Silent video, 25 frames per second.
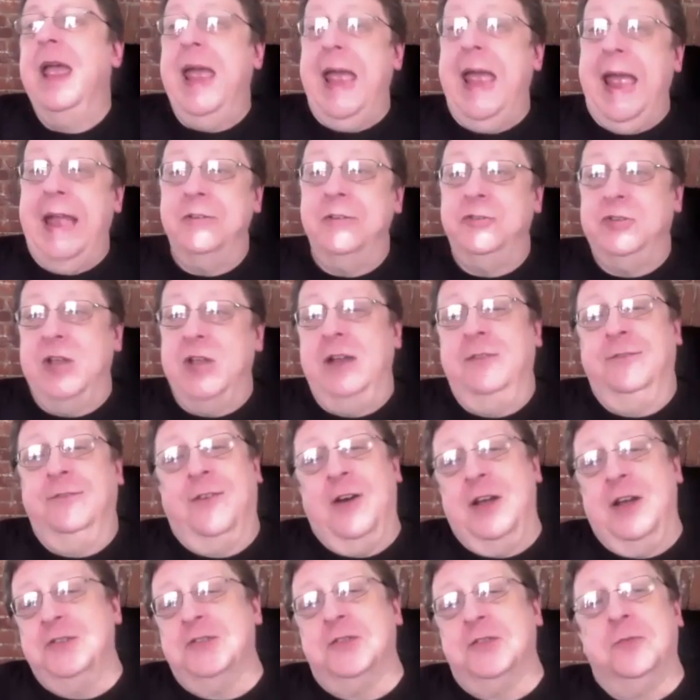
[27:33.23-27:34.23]
And Jane
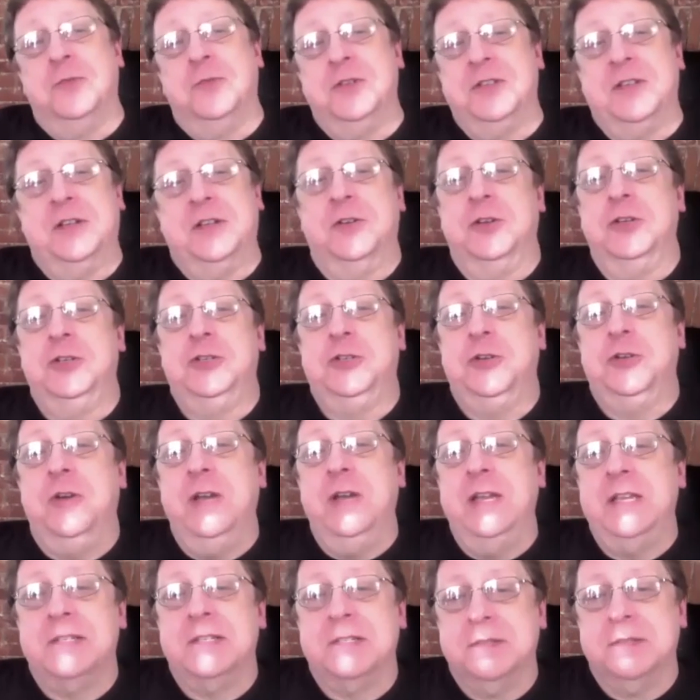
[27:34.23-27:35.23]
Foster was a good
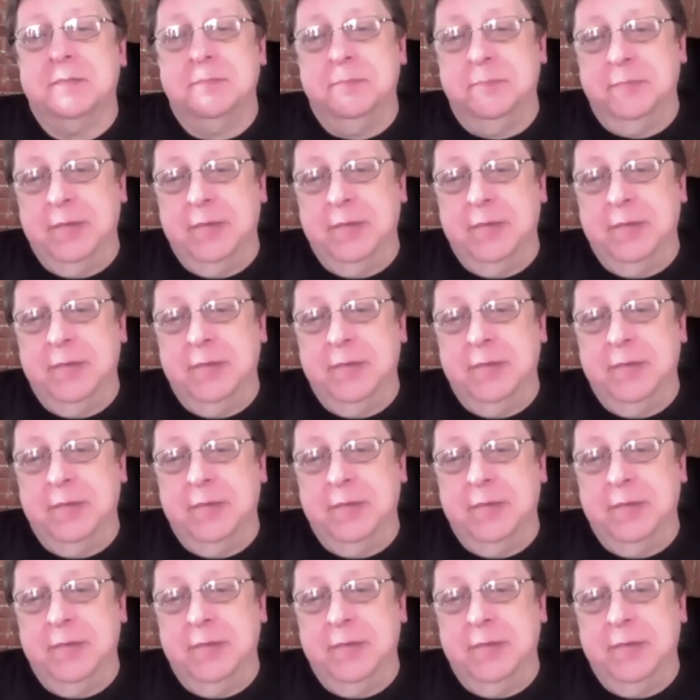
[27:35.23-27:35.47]
choice,